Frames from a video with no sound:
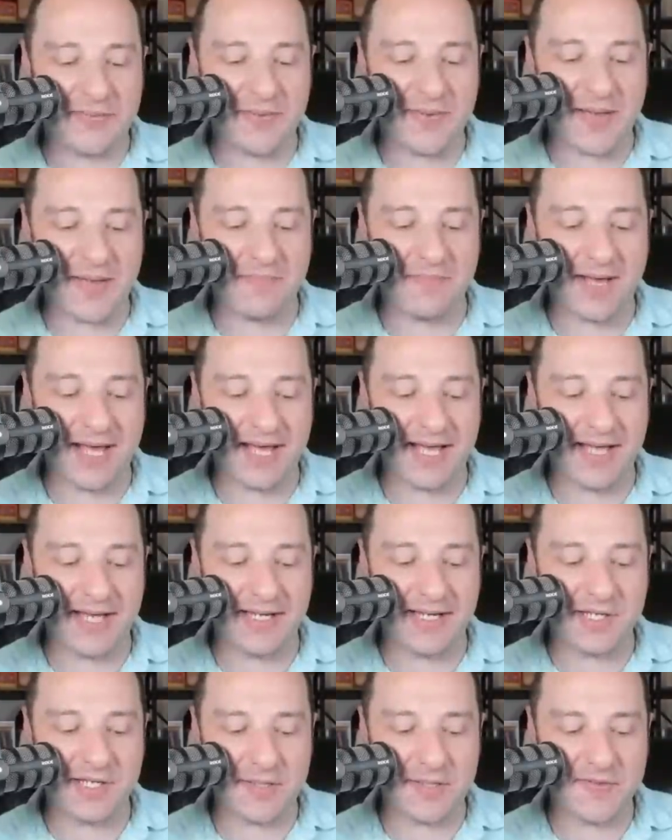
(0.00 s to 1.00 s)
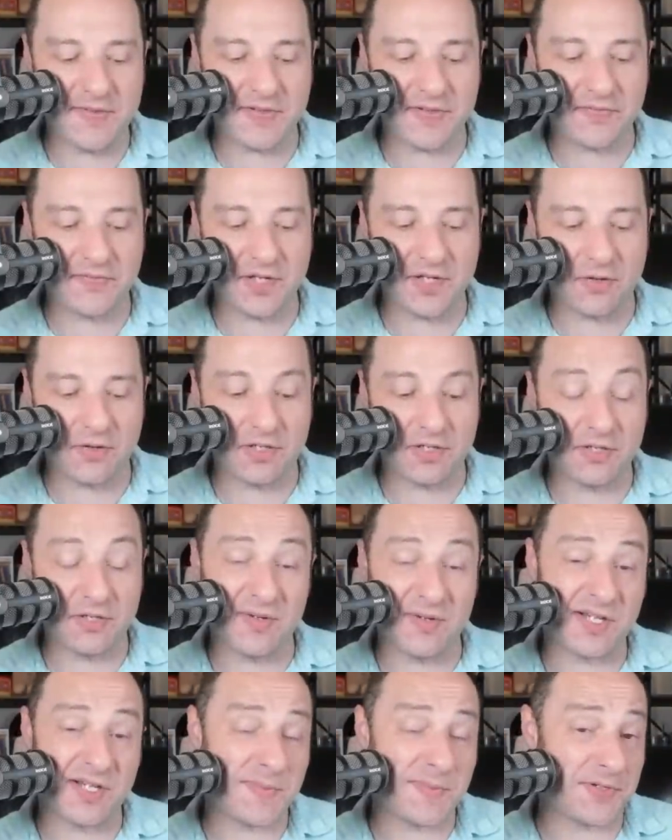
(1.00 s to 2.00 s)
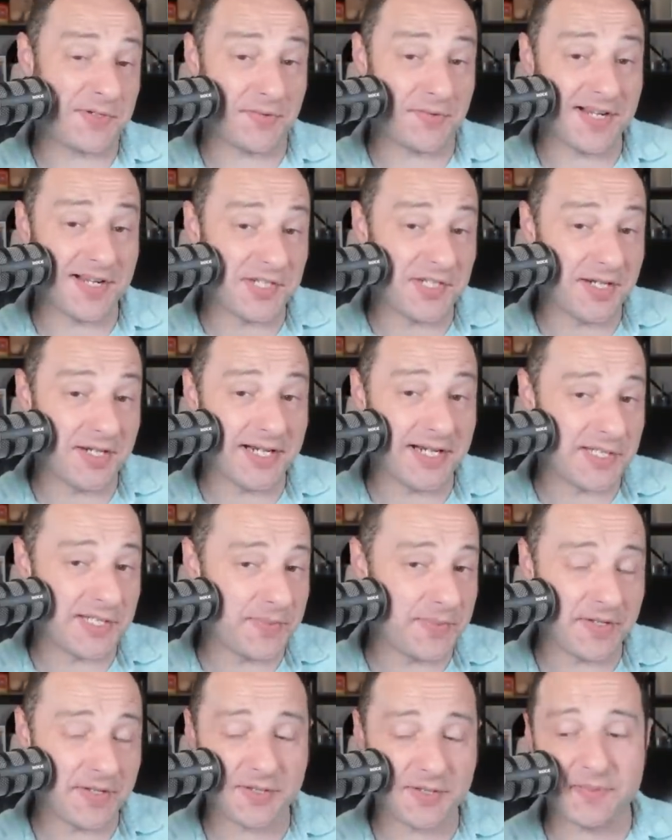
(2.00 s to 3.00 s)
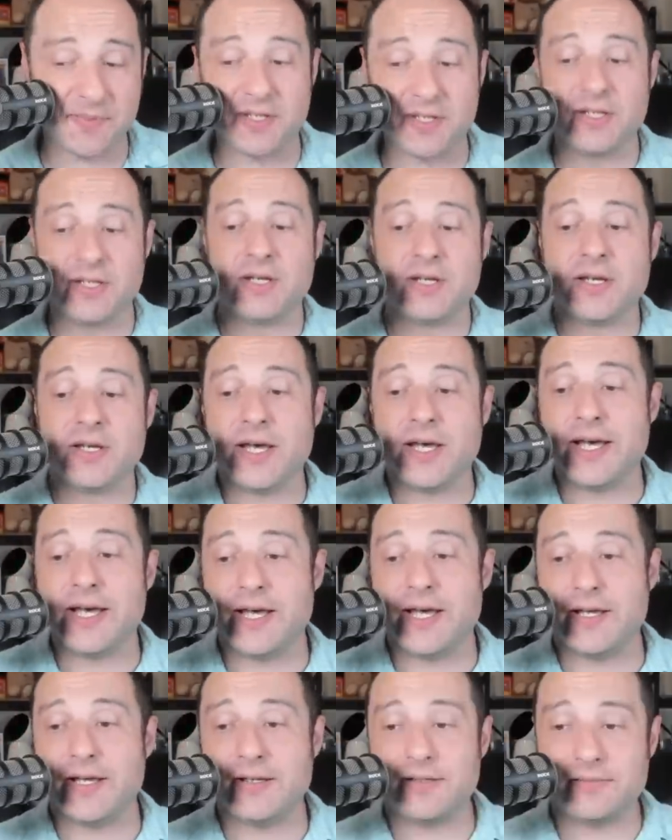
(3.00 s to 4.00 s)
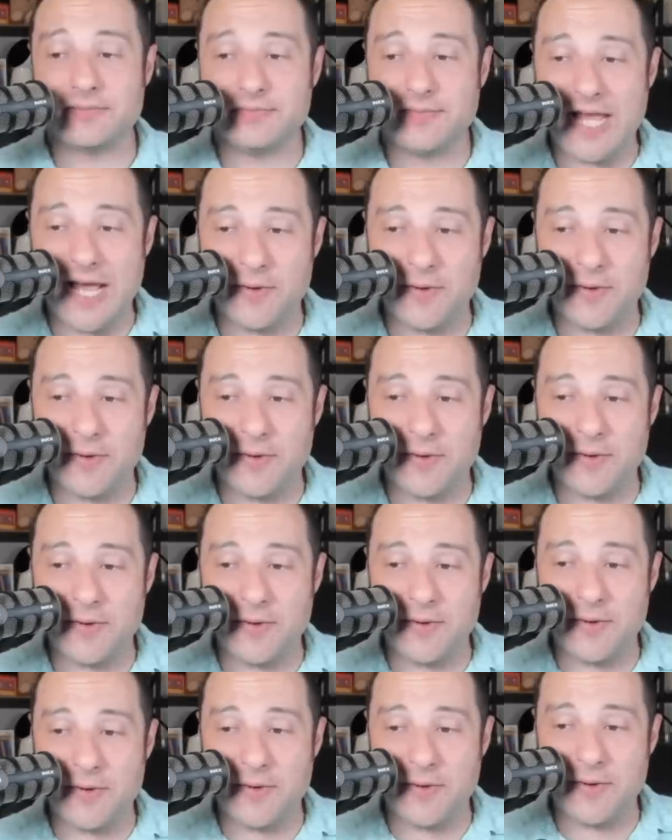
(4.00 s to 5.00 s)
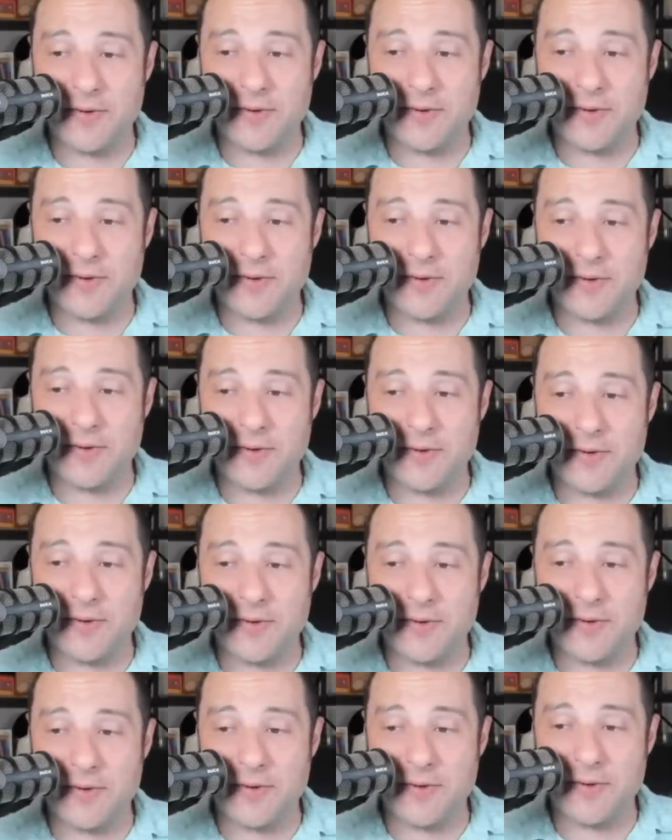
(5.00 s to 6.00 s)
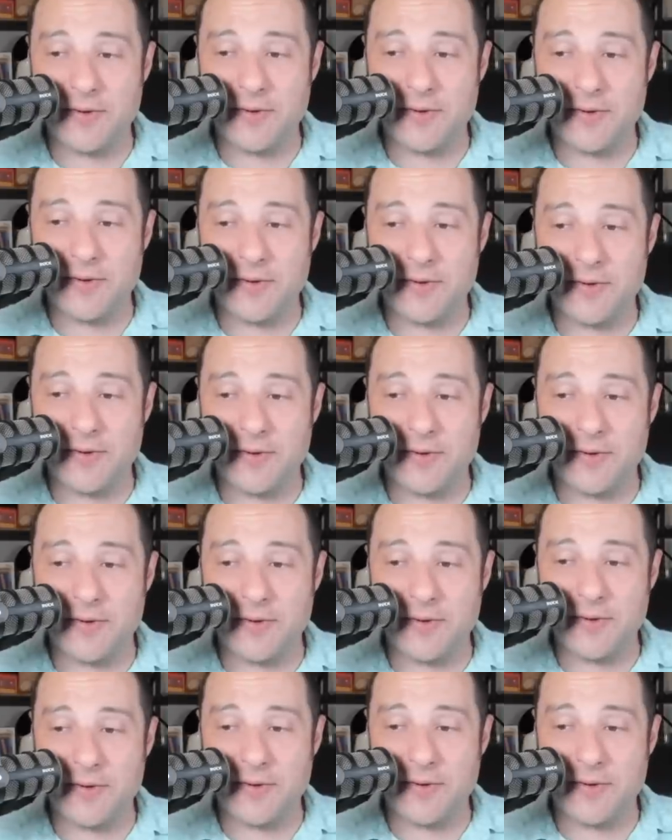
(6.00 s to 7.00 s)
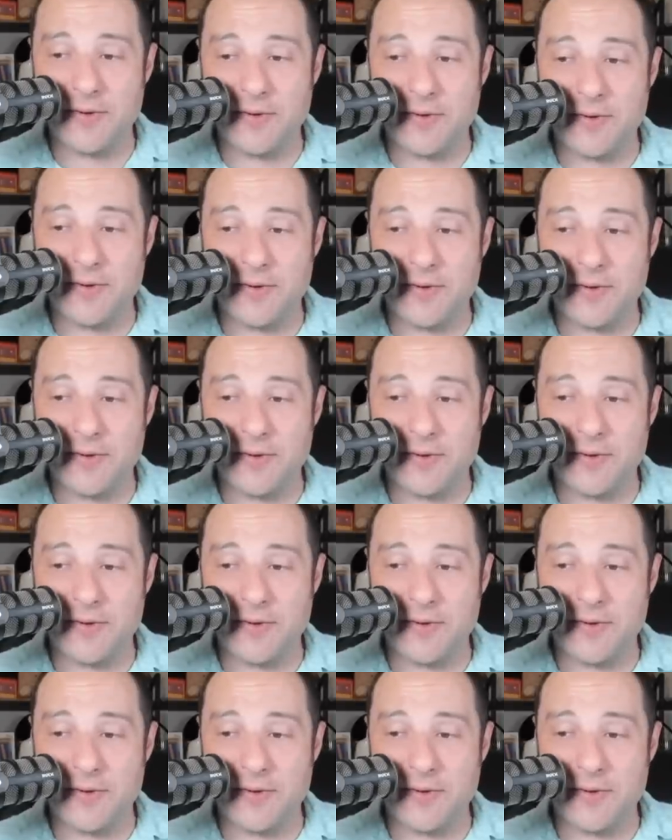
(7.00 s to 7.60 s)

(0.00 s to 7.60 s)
to my mind in terms of you know you could do it at a special restaurant, I suppose, but uh, that would be my recommendations, quite frankly. So.